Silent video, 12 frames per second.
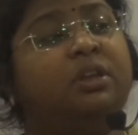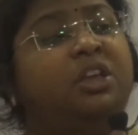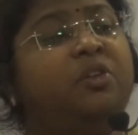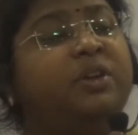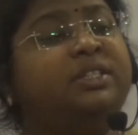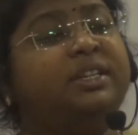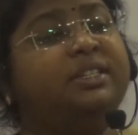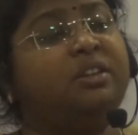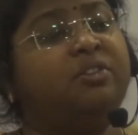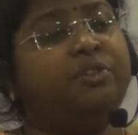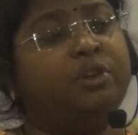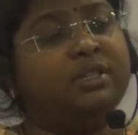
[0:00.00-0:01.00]
You are citizen
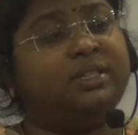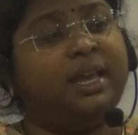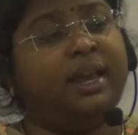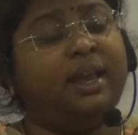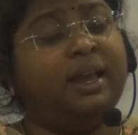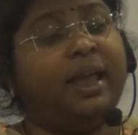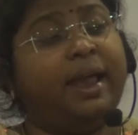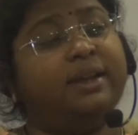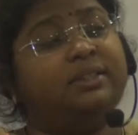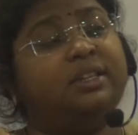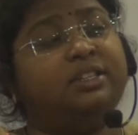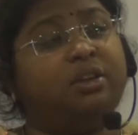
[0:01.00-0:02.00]
of USA
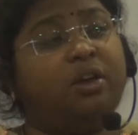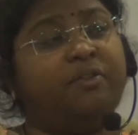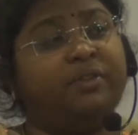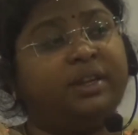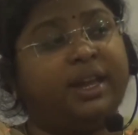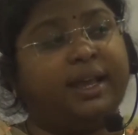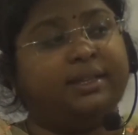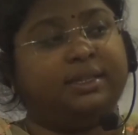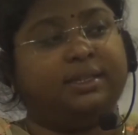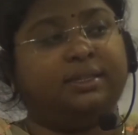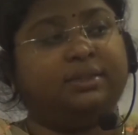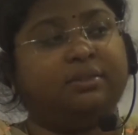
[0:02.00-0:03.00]
and citizen of
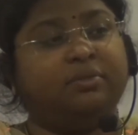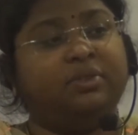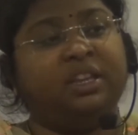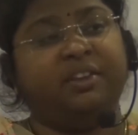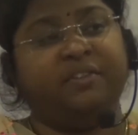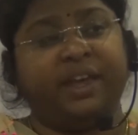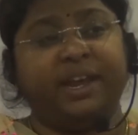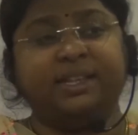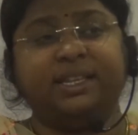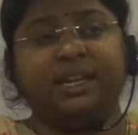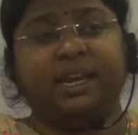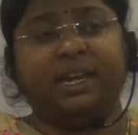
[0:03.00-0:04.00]
Texas.
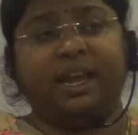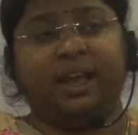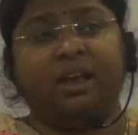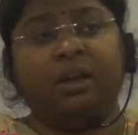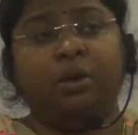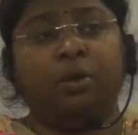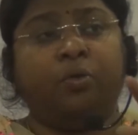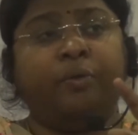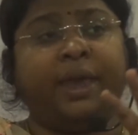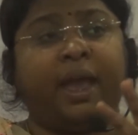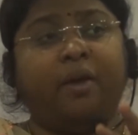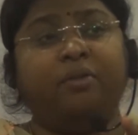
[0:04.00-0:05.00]
Whereas in India,
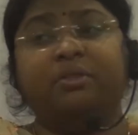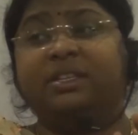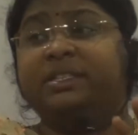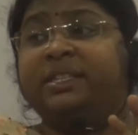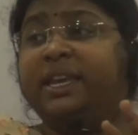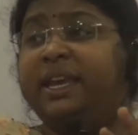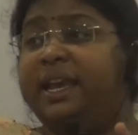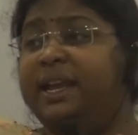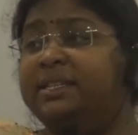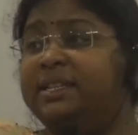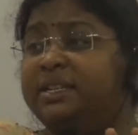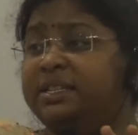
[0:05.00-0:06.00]
we have
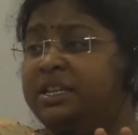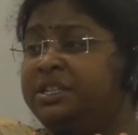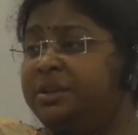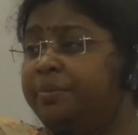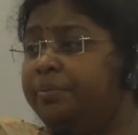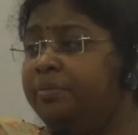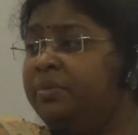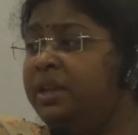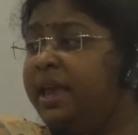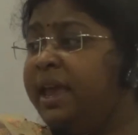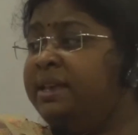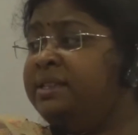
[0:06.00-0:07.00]
single citizenship
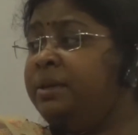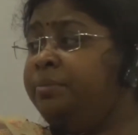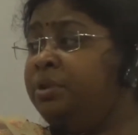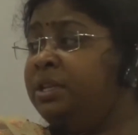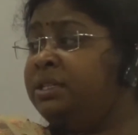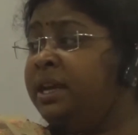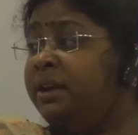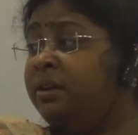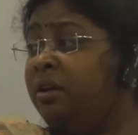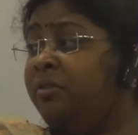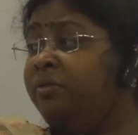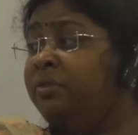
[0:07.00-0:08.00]
except to the state
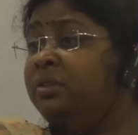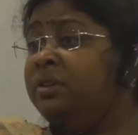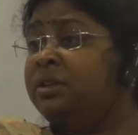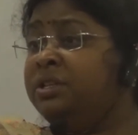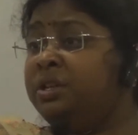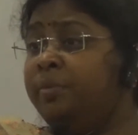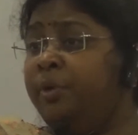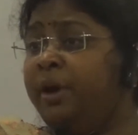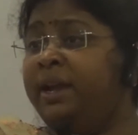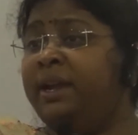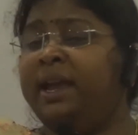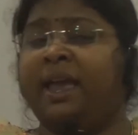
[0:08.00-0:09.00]
of Jammu
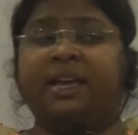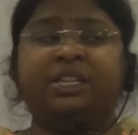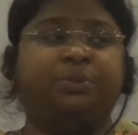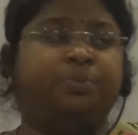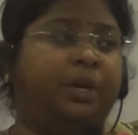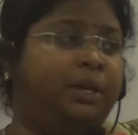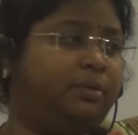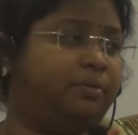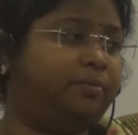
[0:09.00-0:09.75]
and Kashmir.